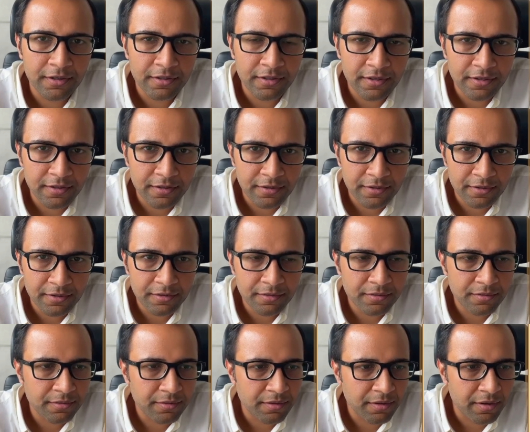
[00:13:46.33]
the
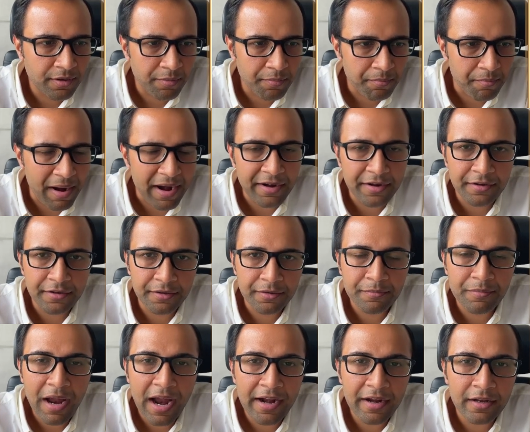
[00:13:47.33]
matter,
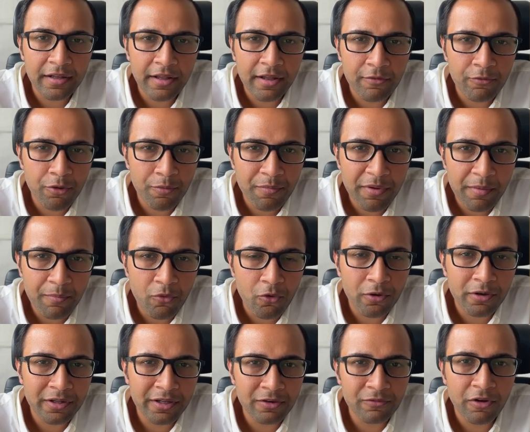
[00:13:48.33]
and there would be
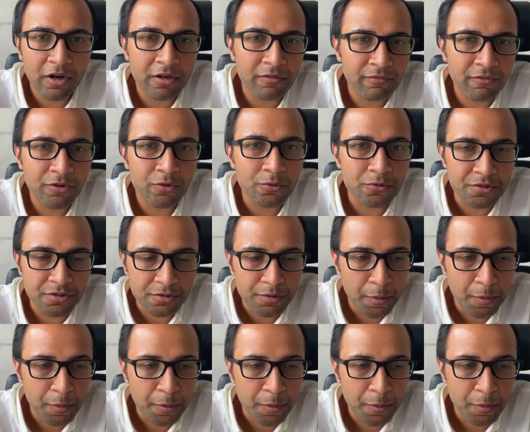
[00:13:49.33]
more than one views.